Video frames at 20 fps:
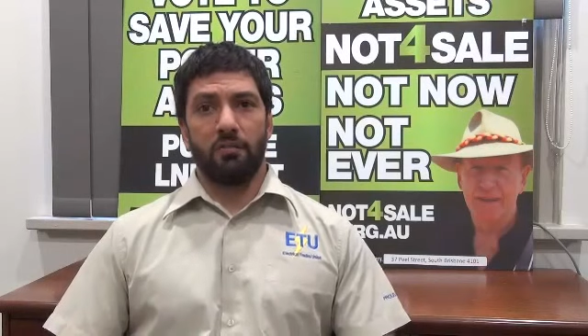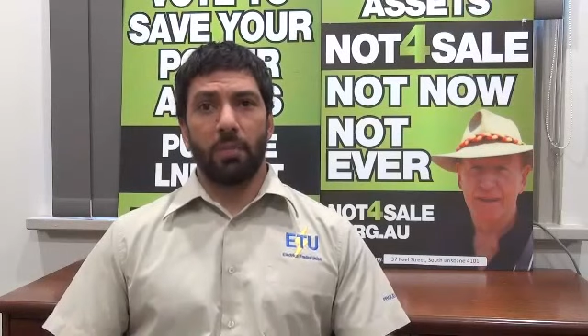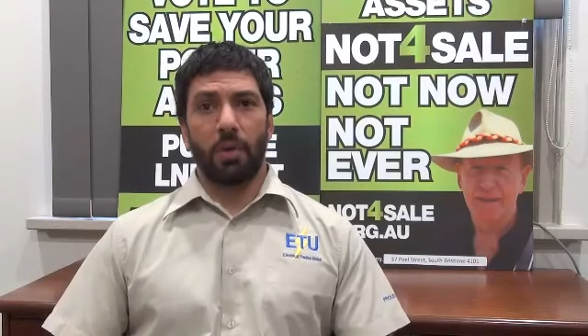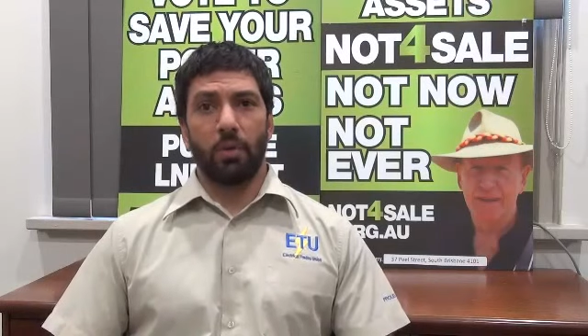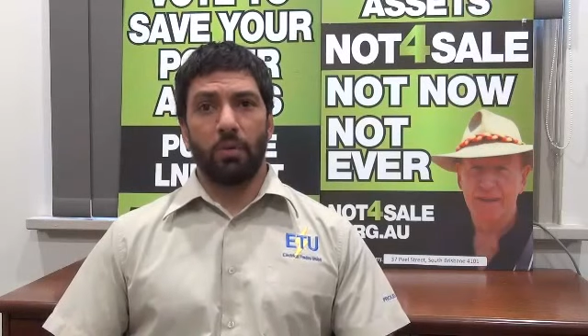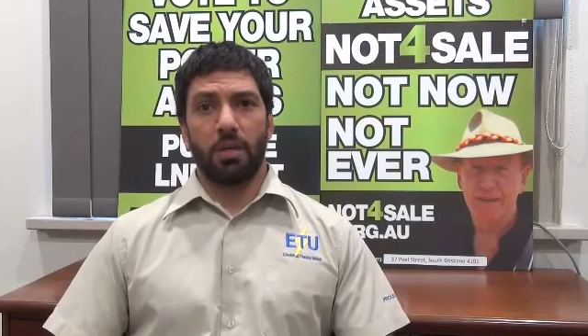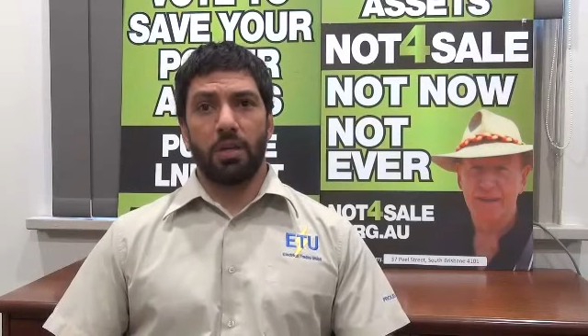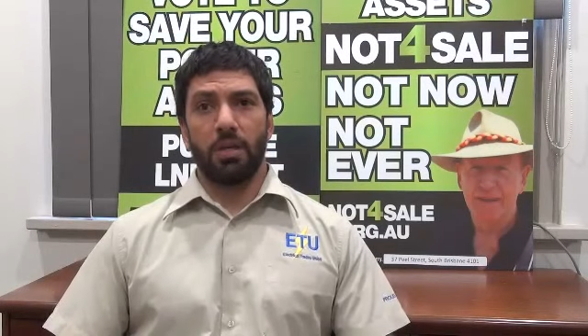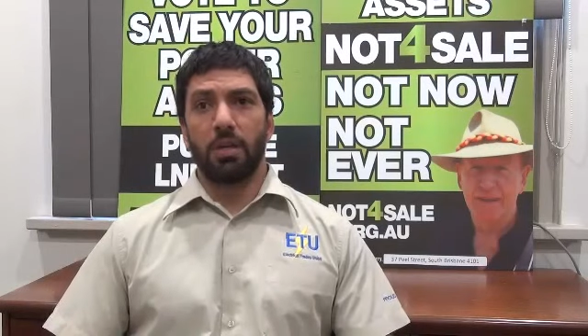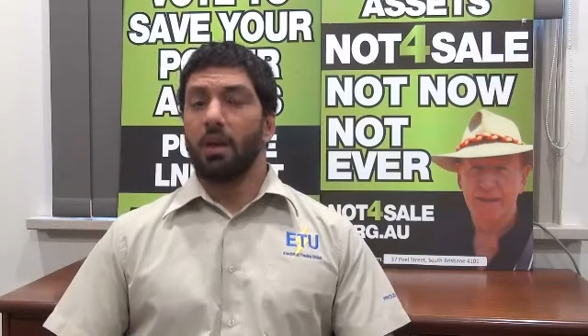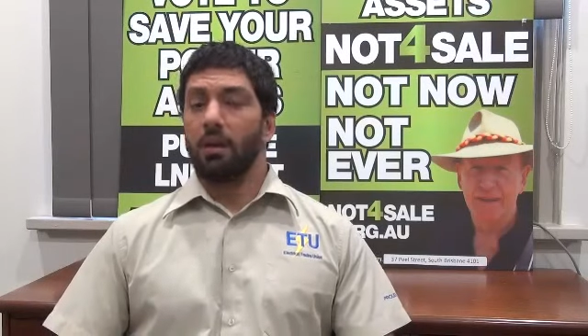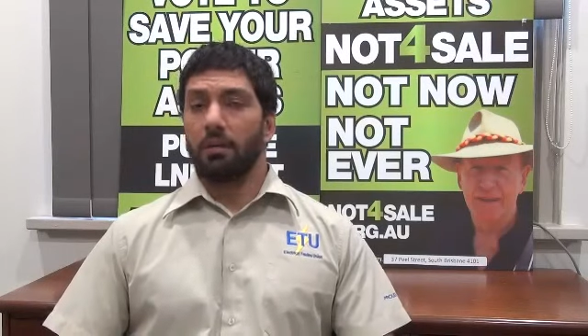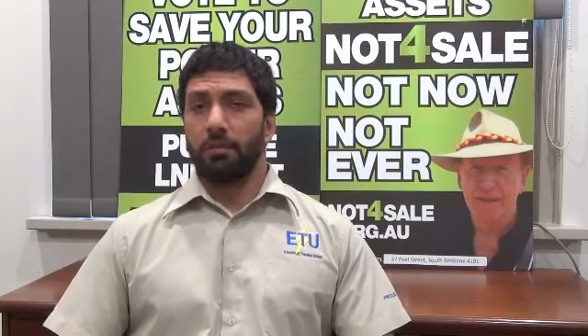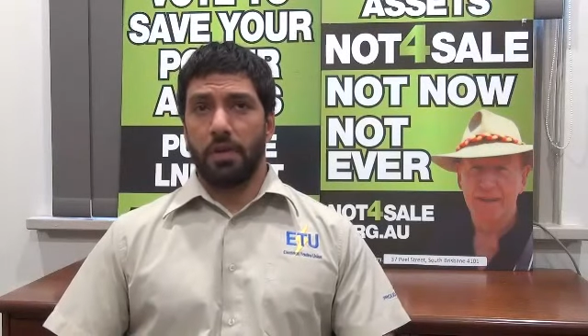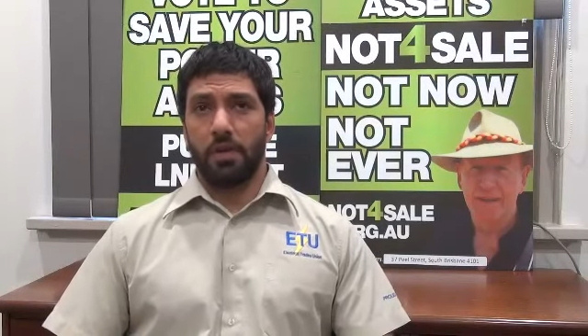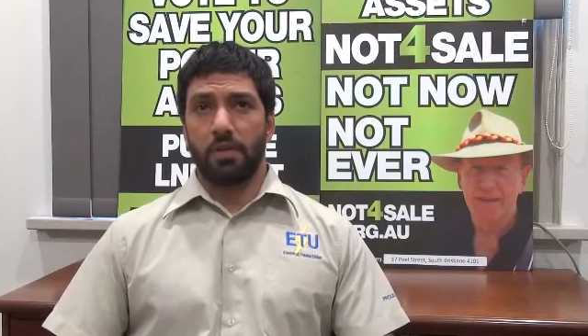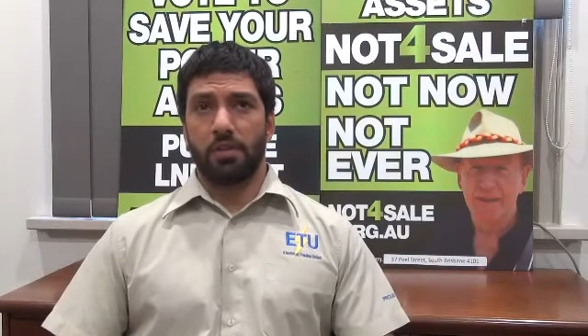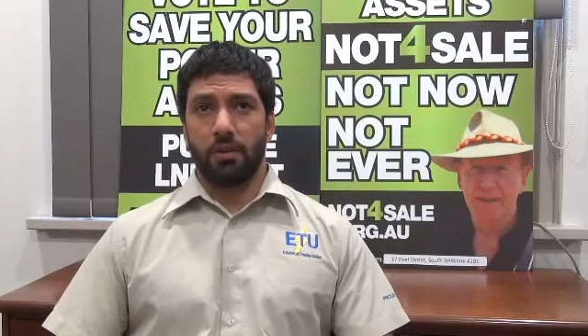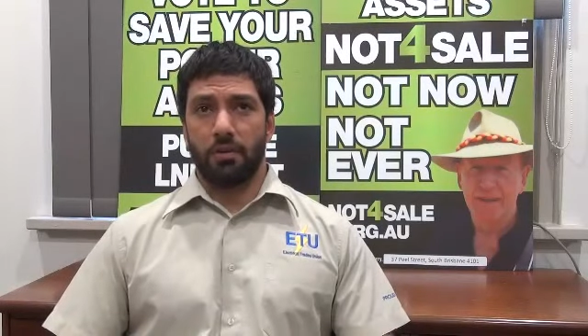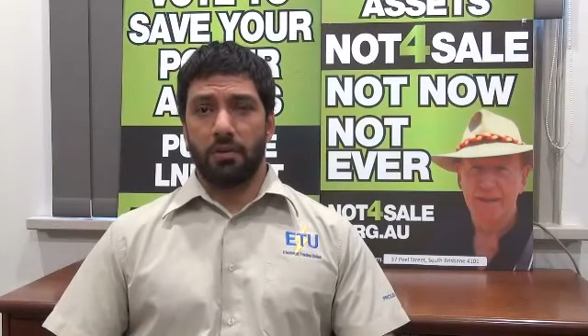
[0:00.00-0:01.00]
building
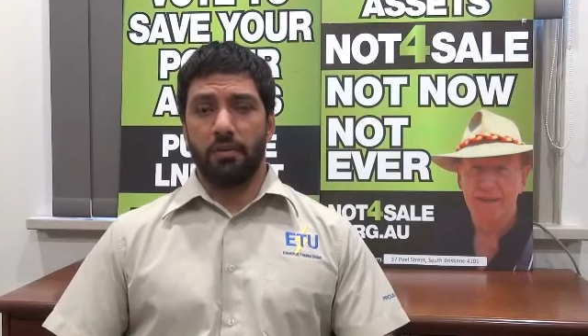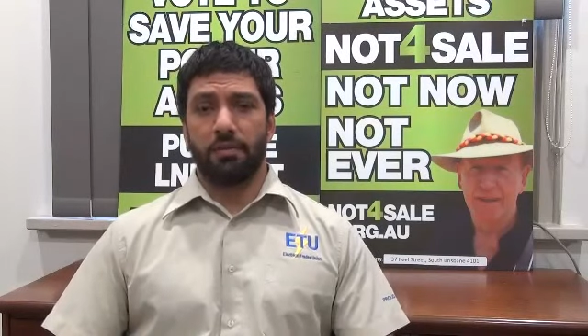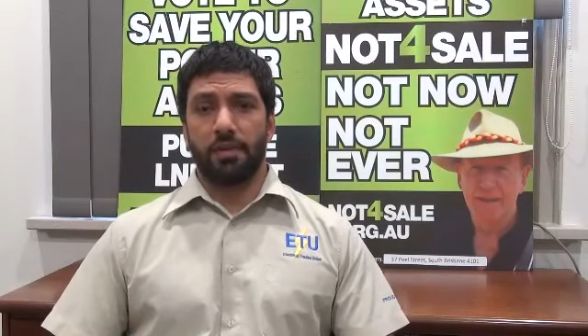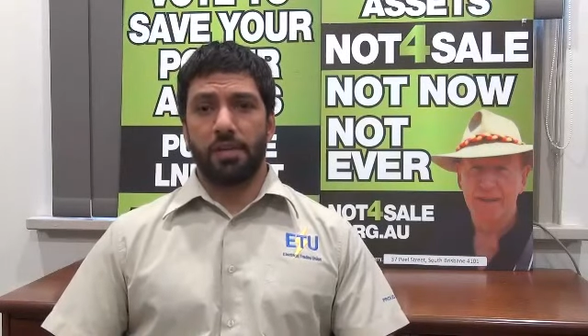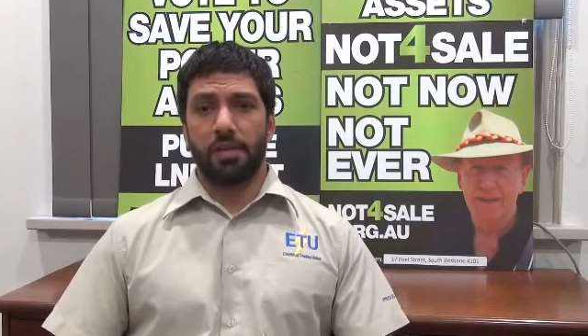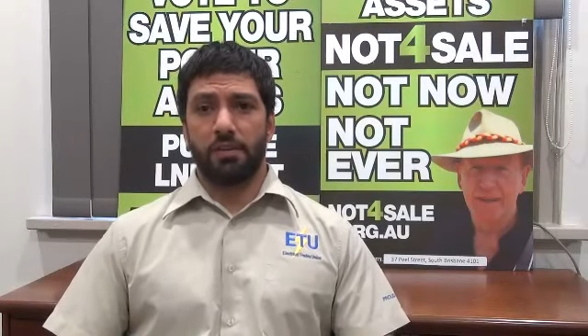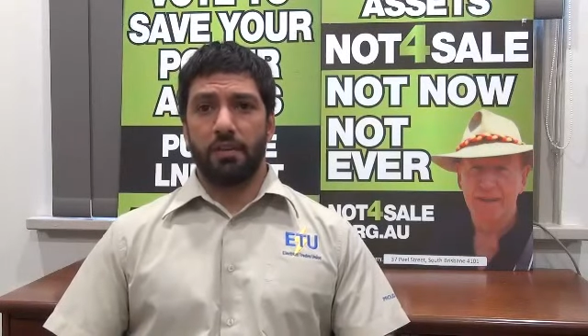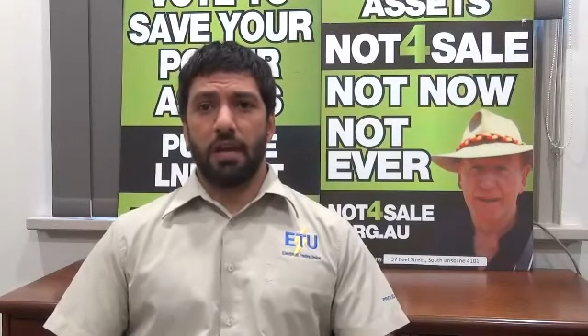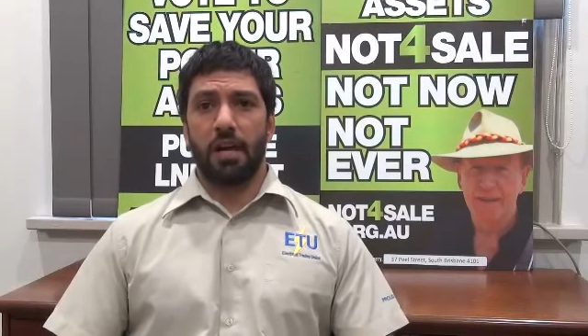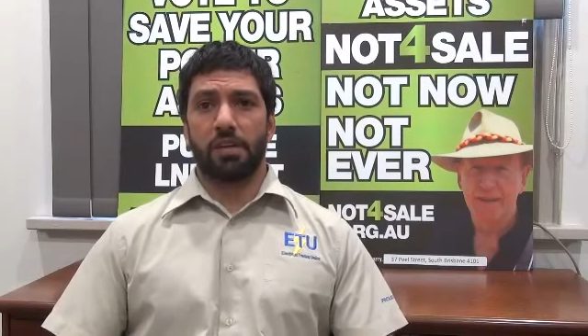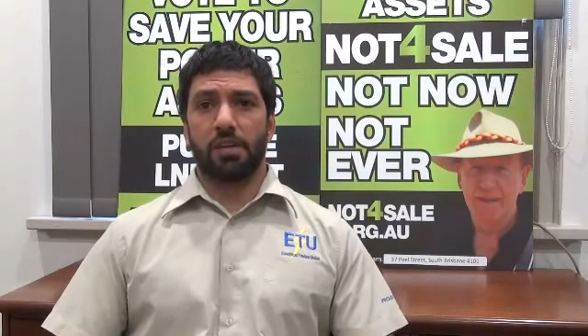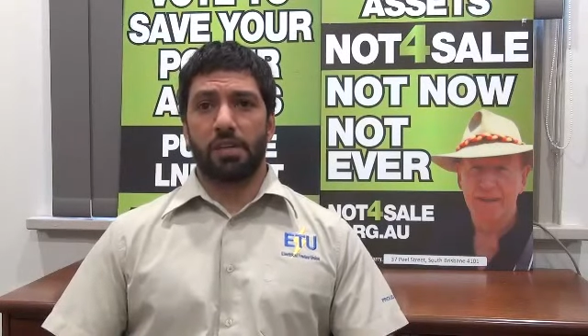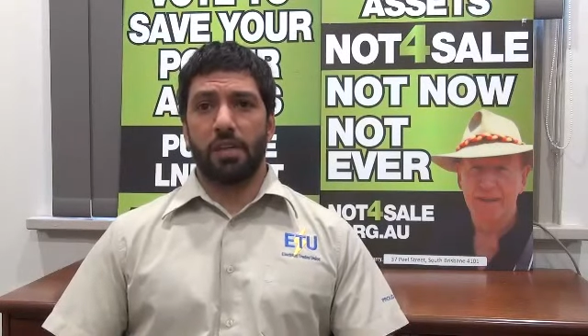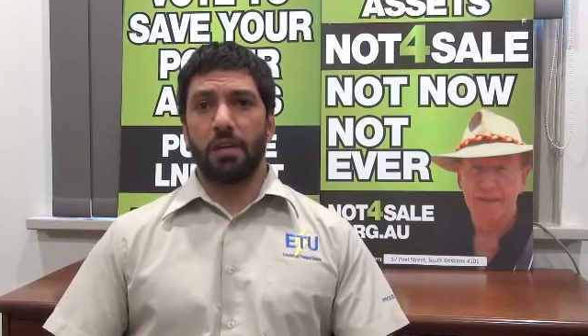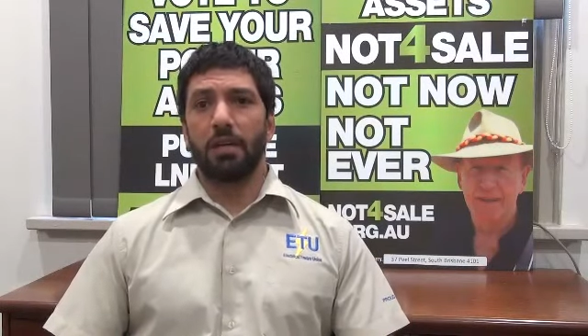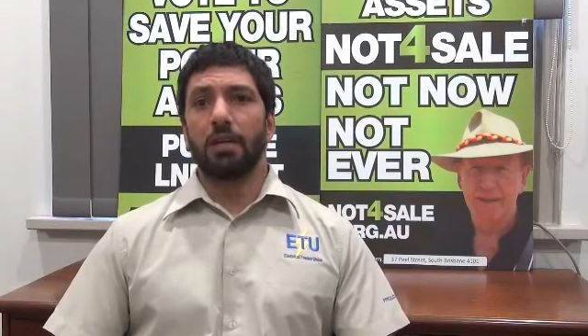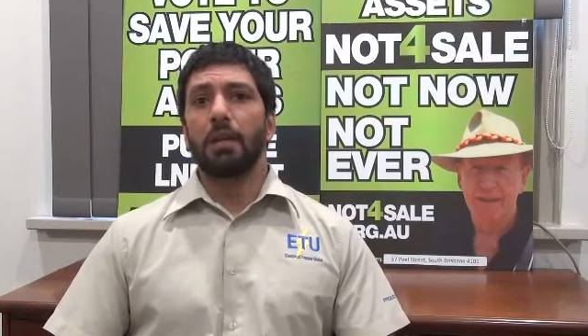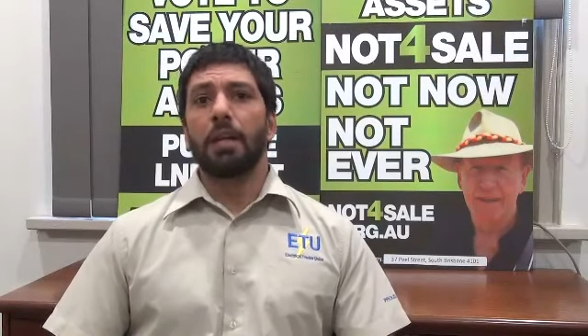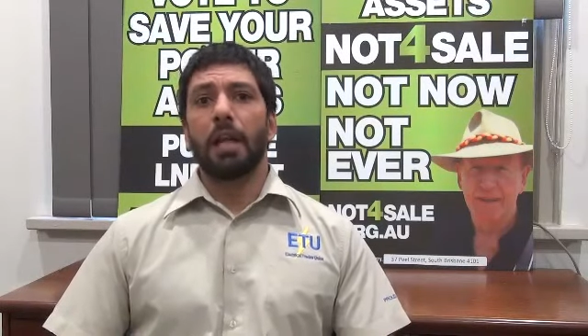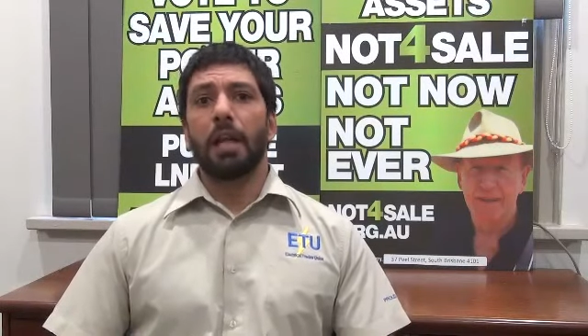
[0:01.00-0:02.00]
future infrastructure